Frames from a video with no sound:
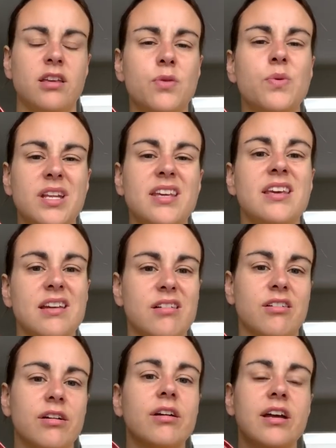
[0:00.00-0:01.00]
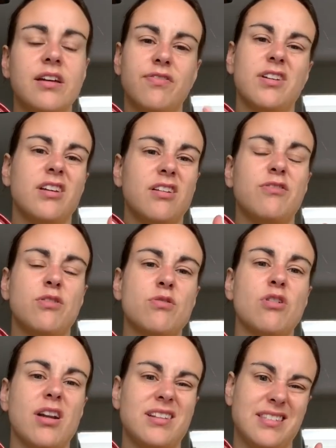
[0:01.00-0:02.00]
You would hear if you
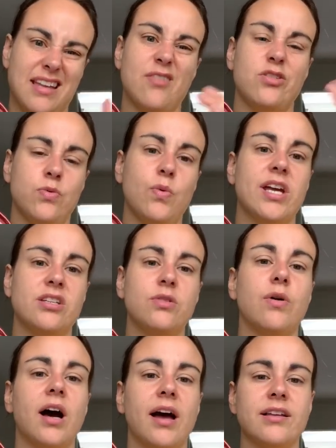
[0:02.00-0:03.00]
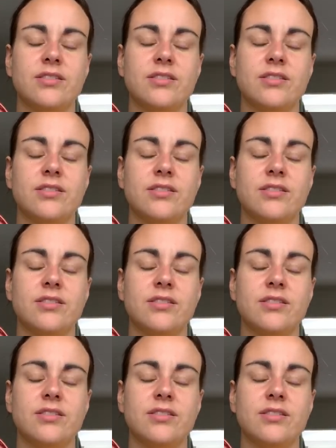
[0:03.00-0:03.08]
thought it sounded way too high.